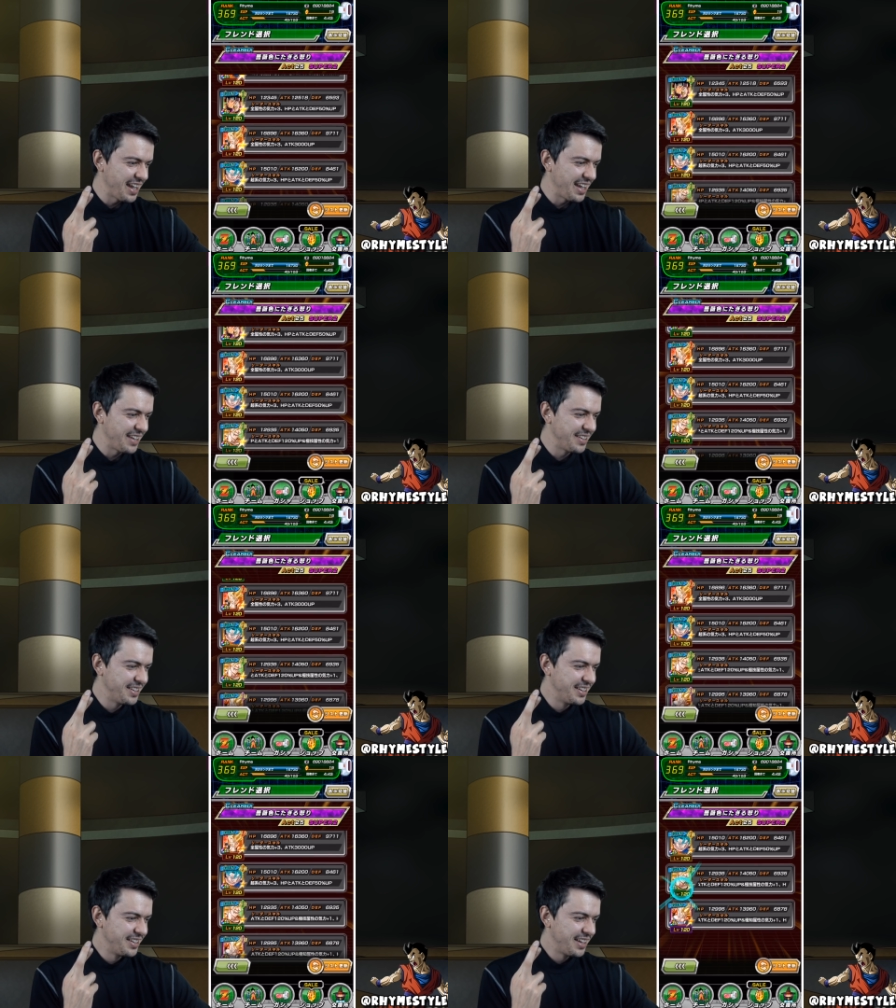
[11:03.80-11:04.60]
a
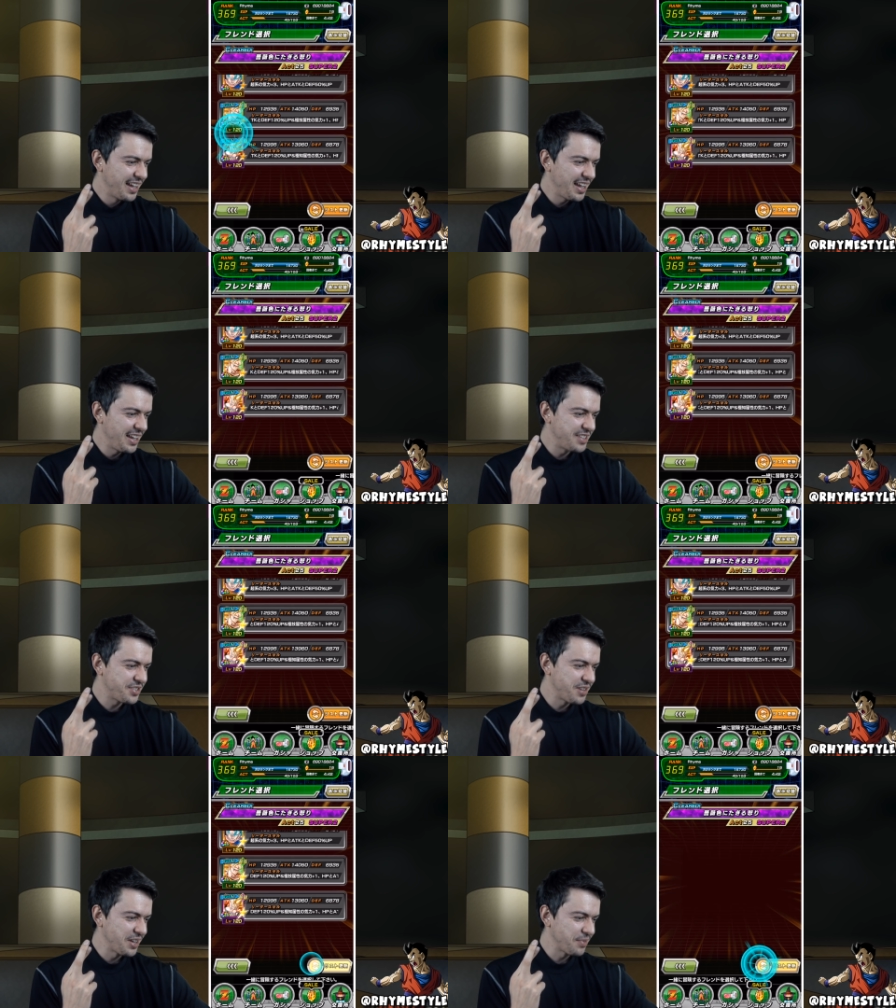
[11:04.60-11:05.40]
a
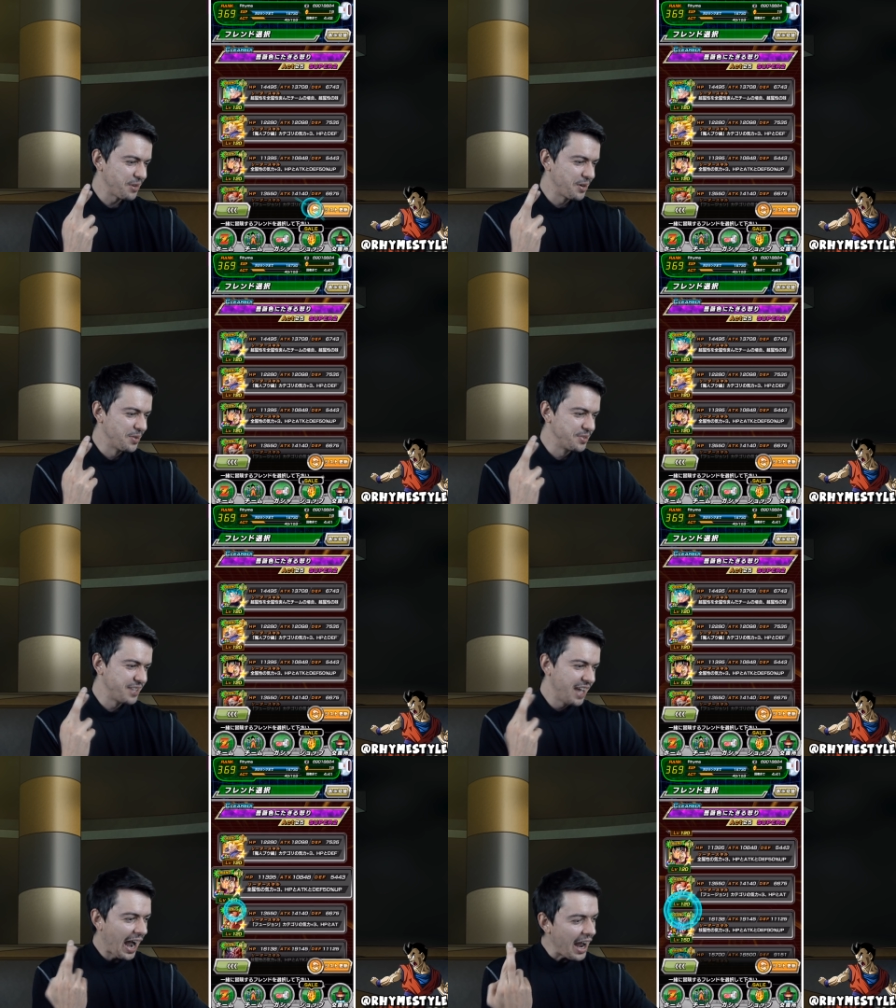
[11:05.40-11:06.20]
strength rose.
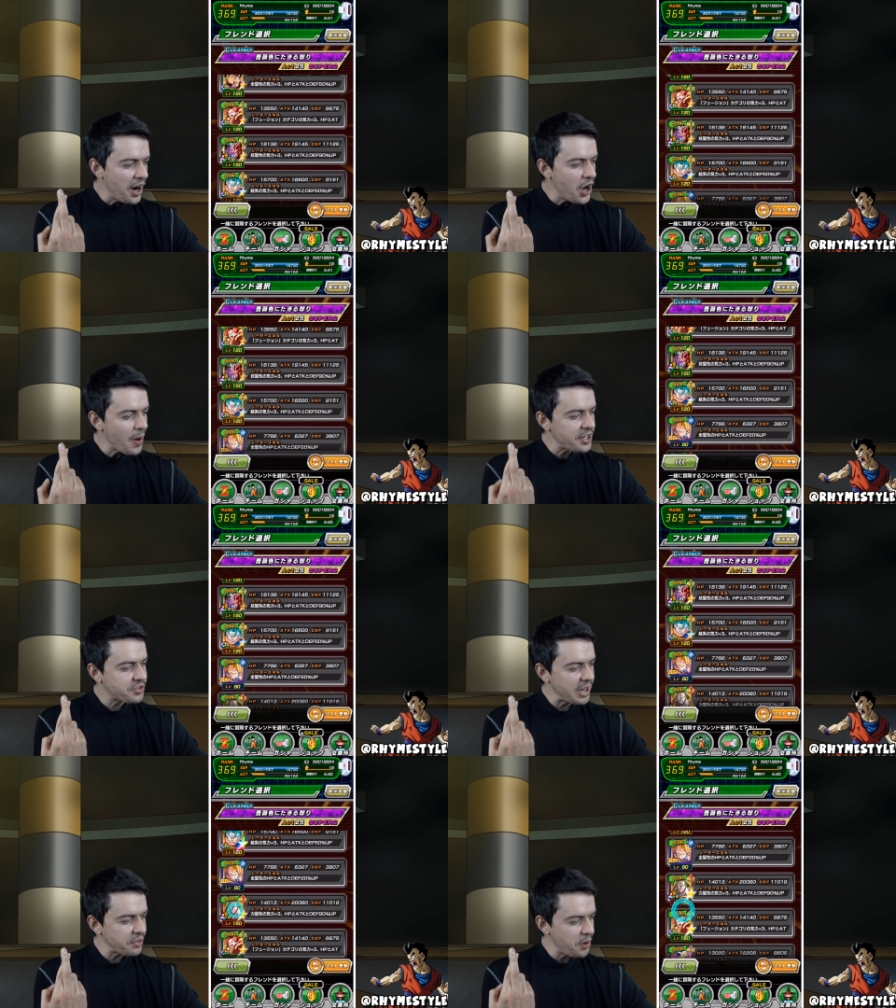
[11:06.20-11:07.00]
I don't know why
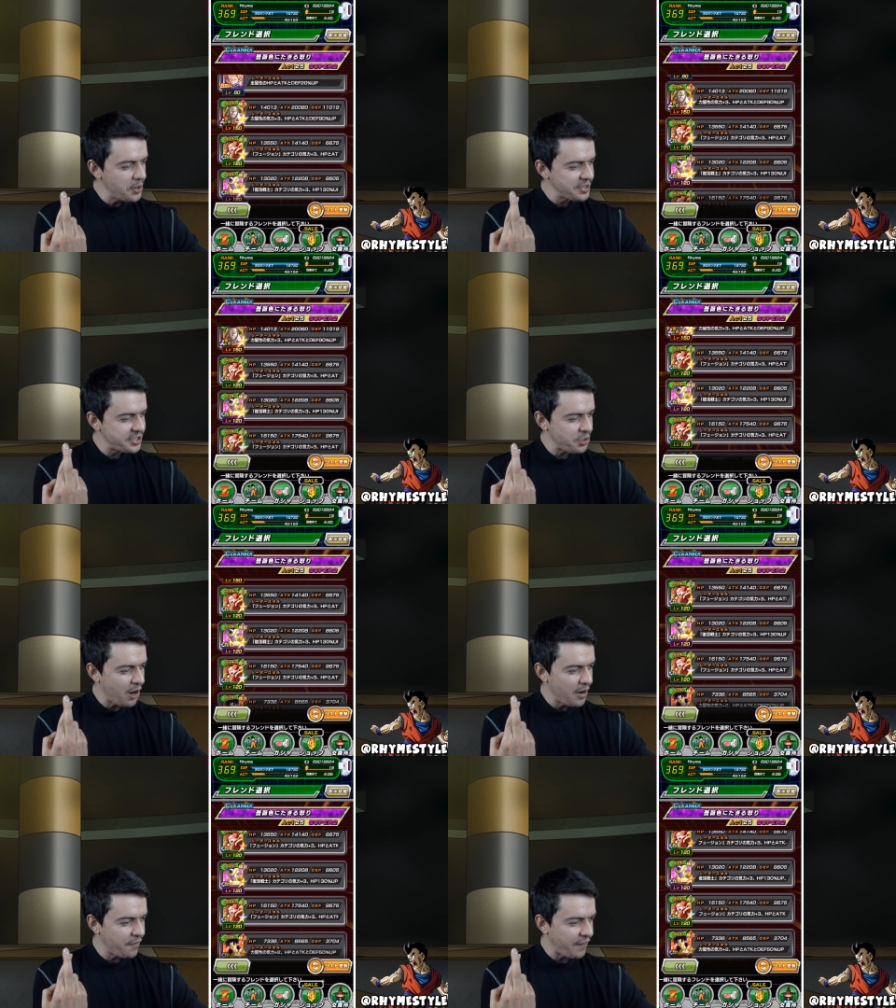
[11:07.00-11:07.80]
strength rose is so
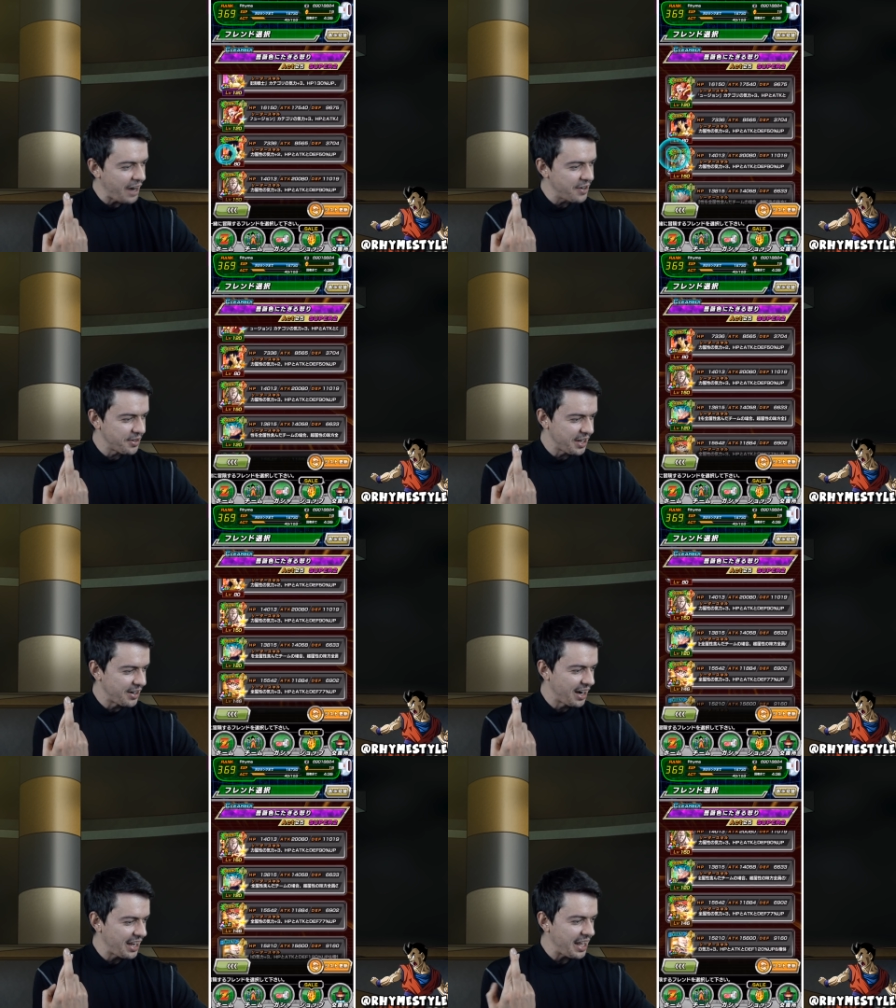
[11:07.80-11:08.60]
hard to find on
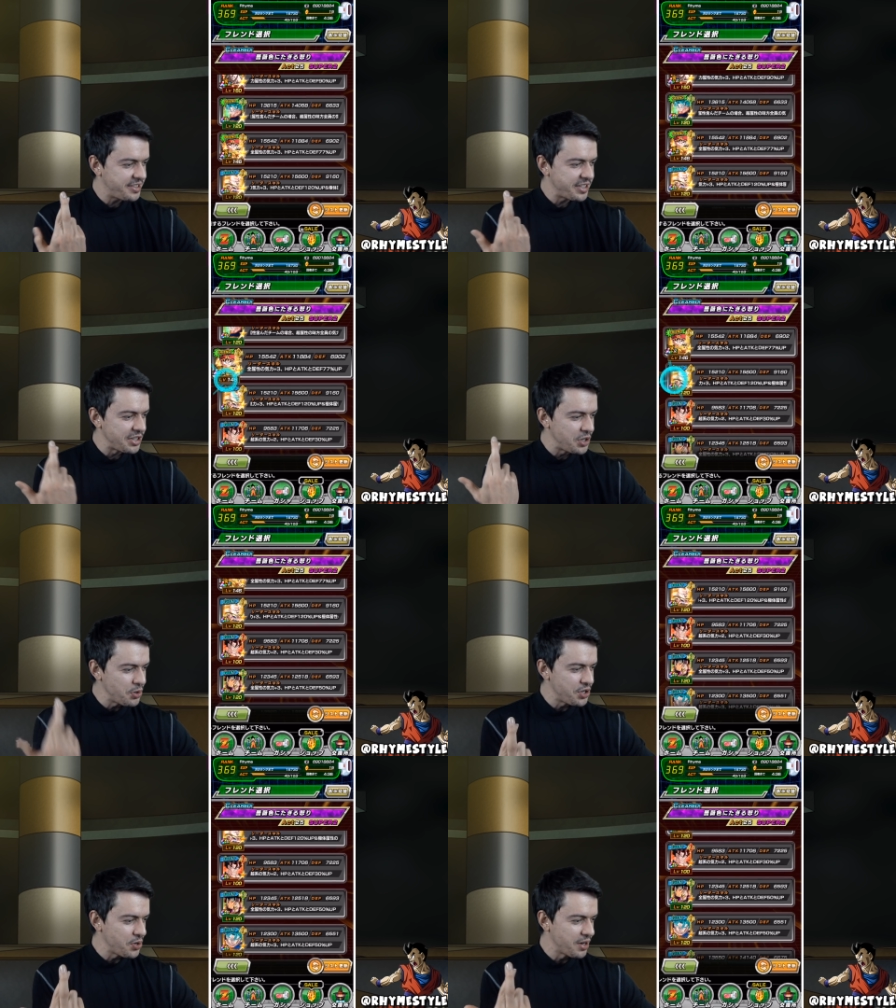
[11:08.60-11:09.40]
here. Like it's a
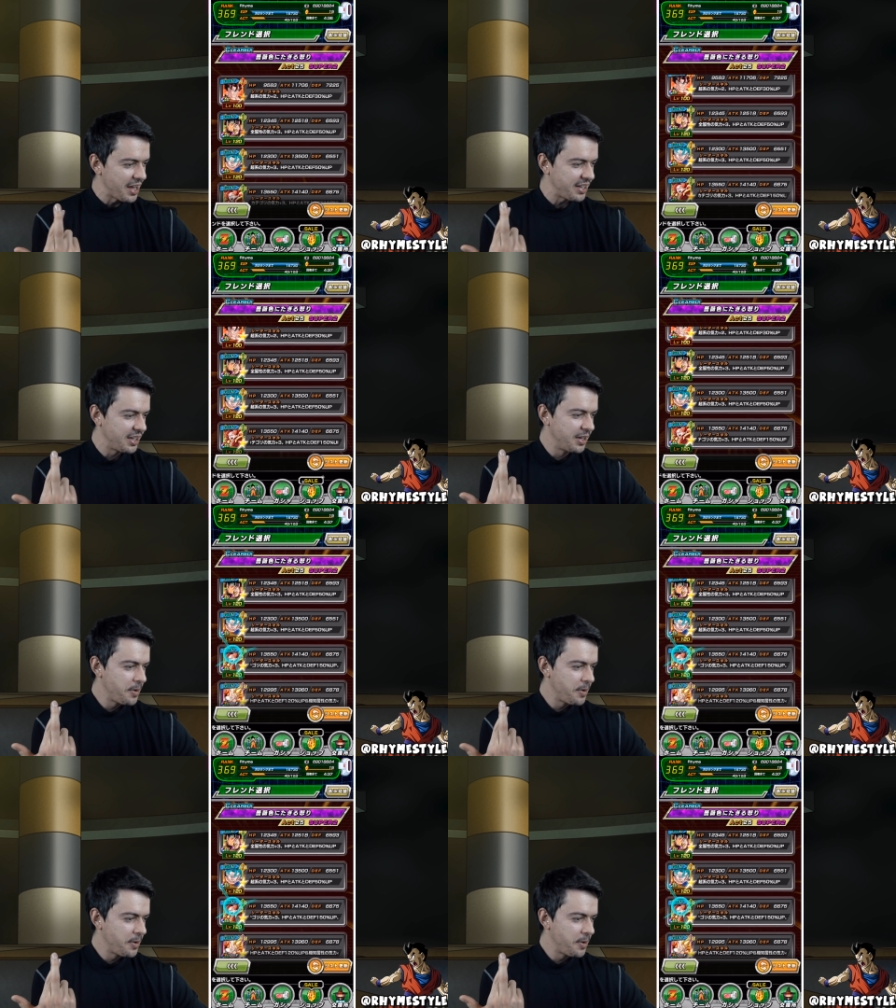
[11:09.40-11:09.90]
new unit.